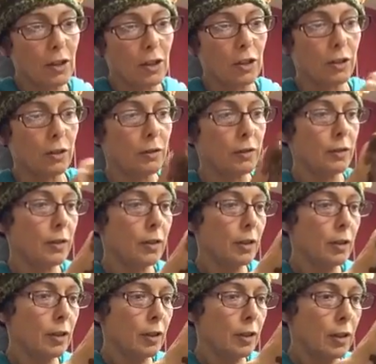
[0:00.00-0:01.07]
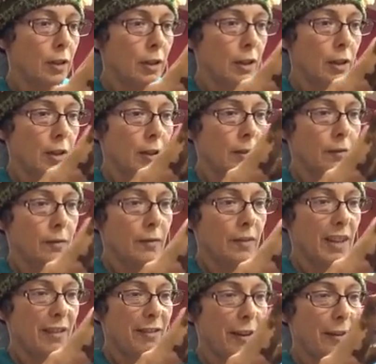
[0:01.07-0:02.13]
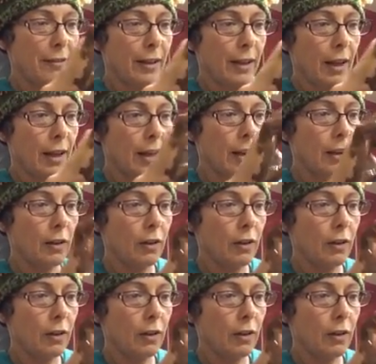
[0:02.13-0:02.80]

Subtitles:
too, if I feel like it,